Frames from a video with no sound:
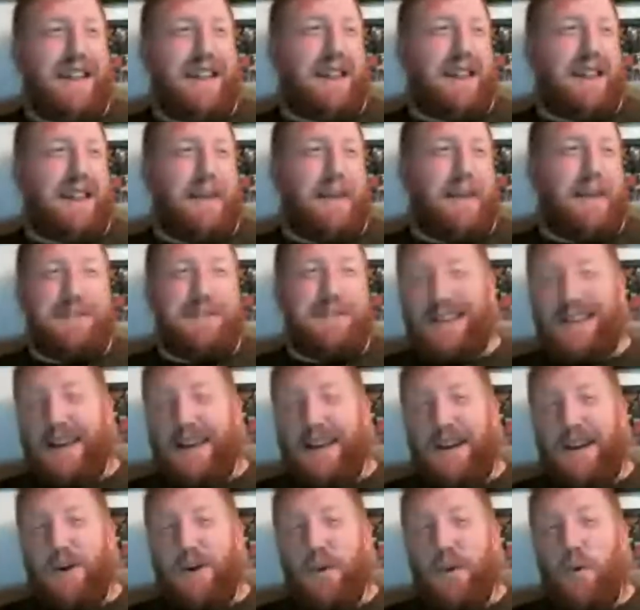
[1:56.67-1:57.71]
let me tell
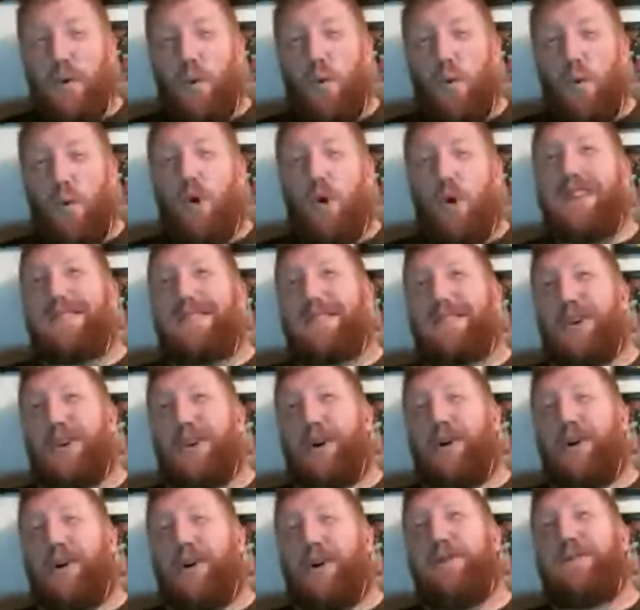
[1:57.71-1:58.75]
you, white
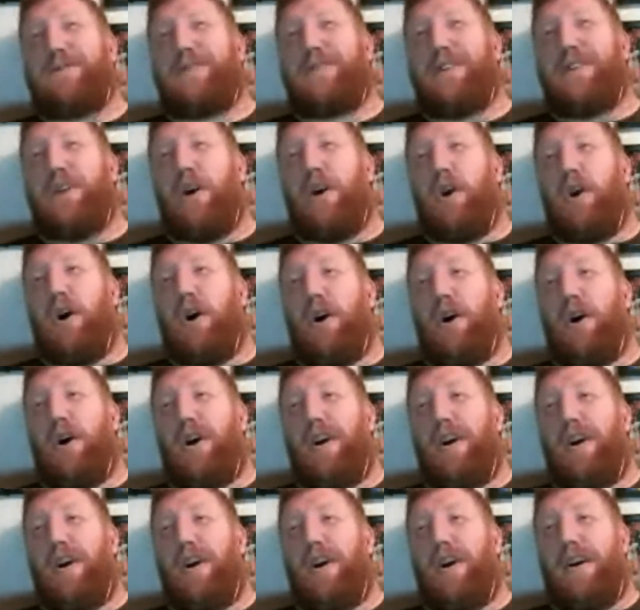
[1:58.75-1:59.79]
scars
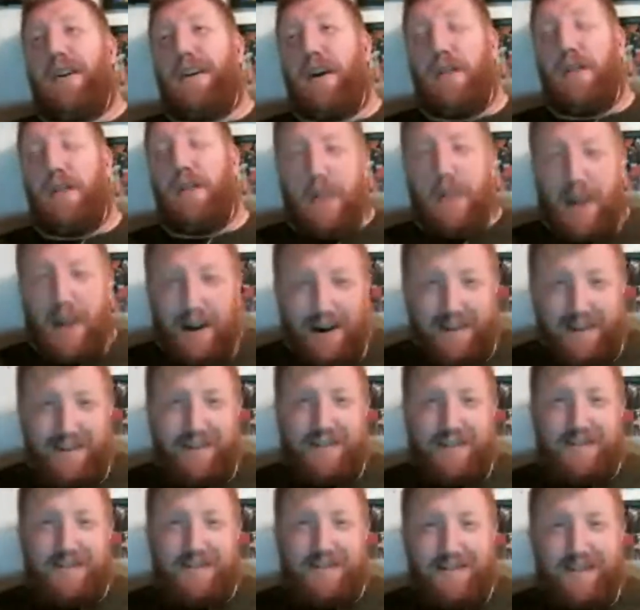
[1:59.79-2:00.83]
are a thing.
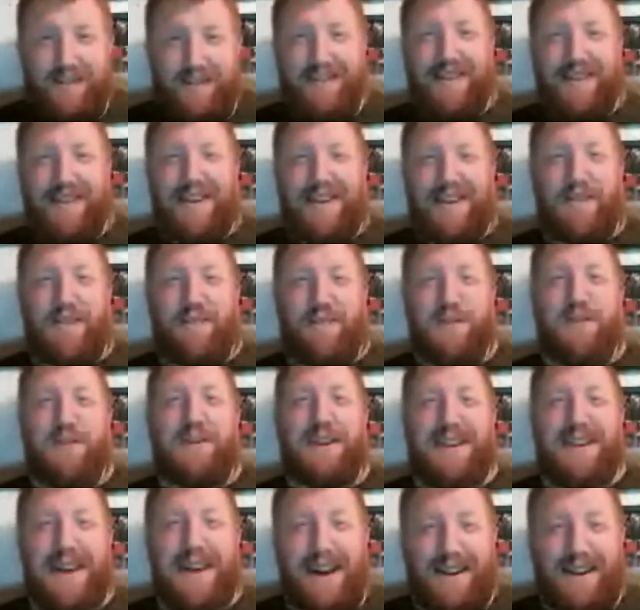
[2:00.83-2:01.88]
If you
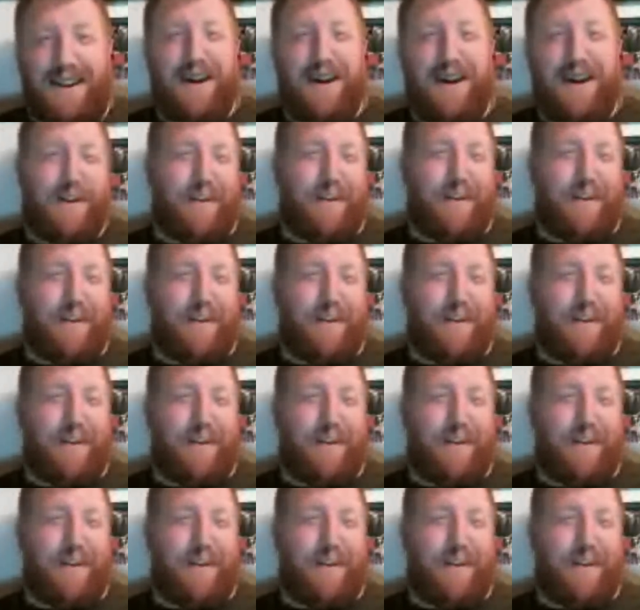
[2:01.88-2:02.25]
did not know,